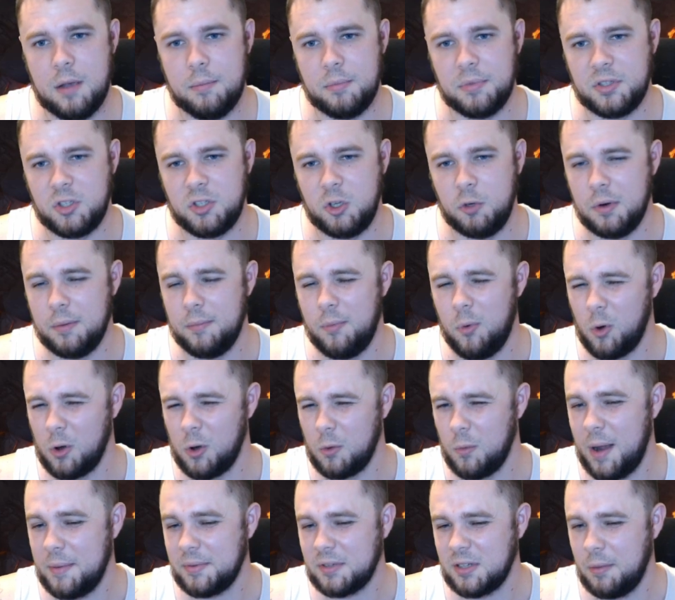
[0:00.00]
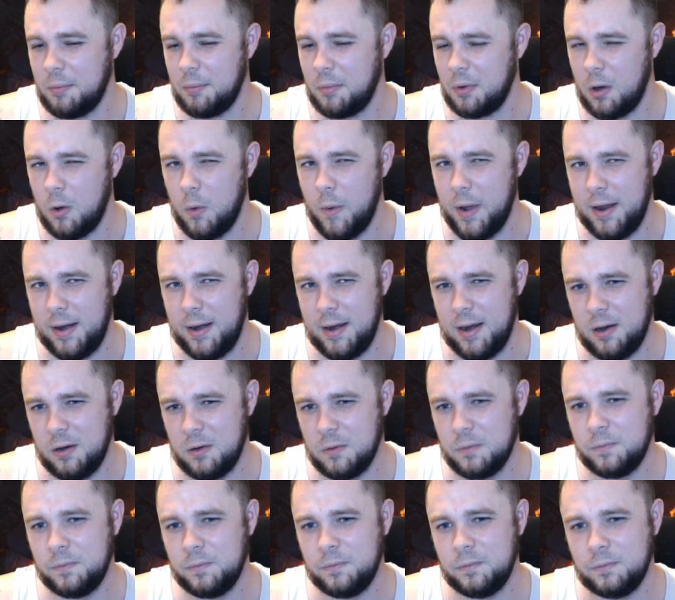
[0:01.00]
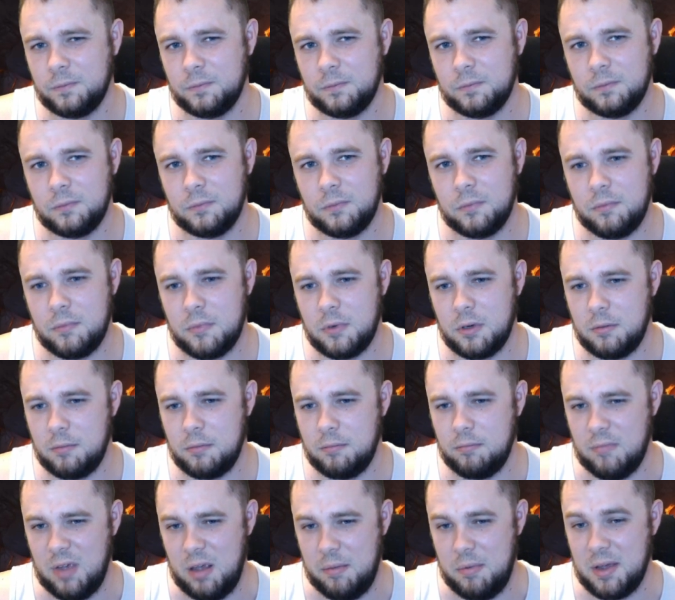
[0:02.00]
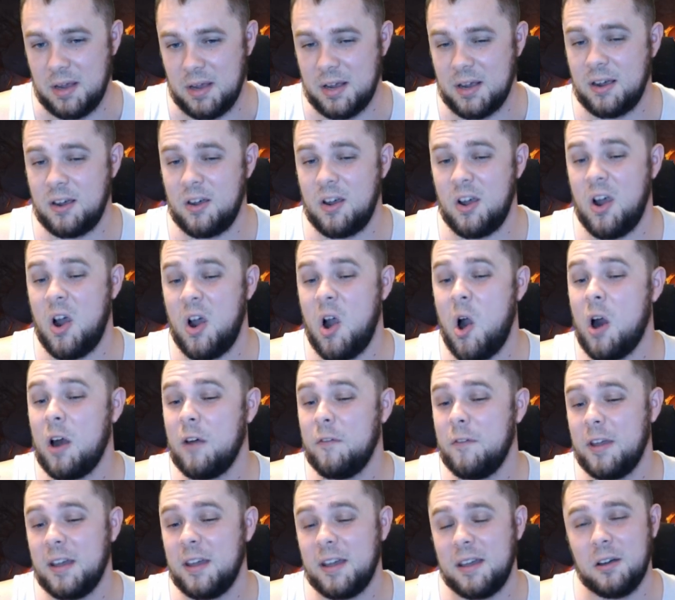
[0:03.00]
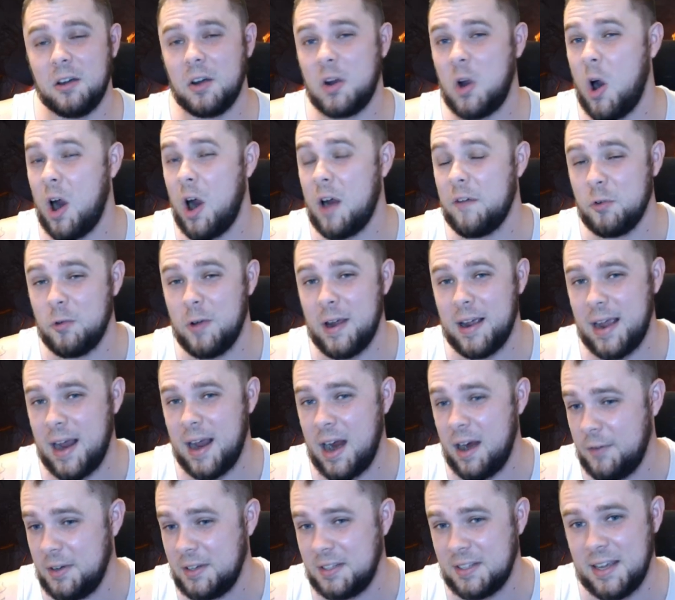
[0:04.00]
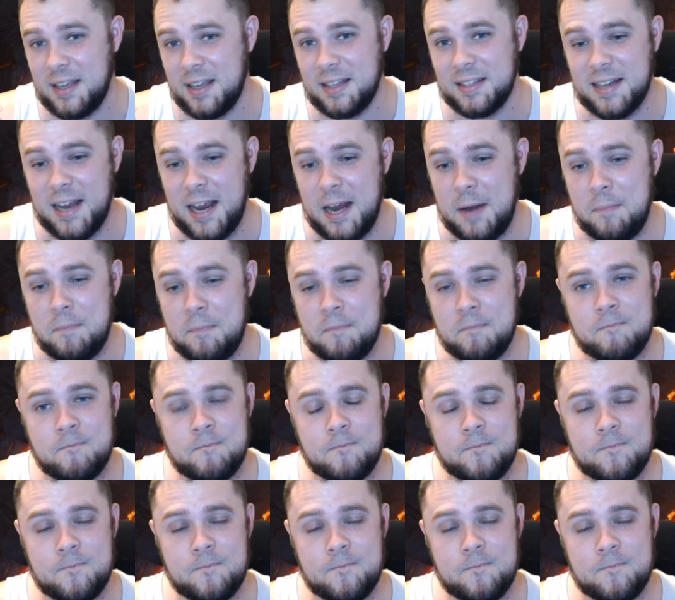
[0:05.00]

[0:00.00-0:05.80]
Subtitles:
I'm assuming a board wipe's coming our way now. Maybe Carvek or Carverek, however you say its name.